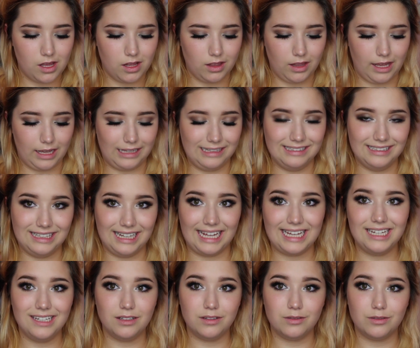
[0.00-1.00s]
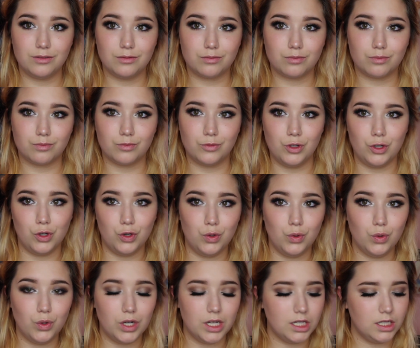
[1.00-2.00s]
like light
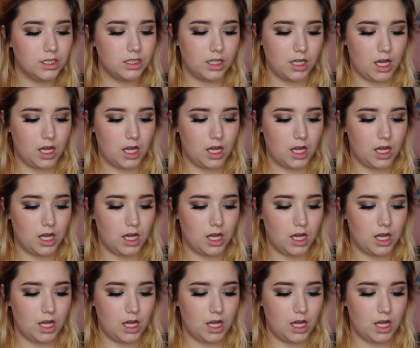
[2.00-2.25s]
nude,